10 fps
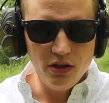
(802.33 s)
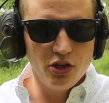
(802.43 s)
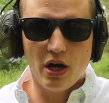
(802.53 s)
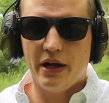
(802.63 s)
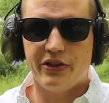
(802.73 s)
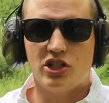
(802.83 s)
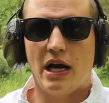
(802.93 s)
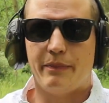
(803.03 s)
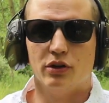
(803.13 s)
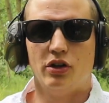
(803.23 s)
You're at the
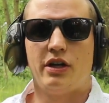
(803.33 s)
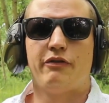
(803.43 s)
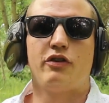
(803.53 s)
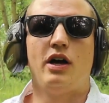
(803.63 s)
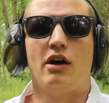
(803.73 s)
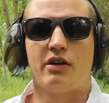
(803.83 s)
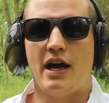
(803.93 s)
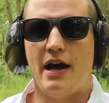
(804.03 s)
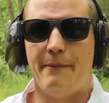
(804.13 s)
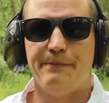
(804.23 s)
shop, you're looking for a
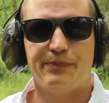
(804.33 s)
Hellcat.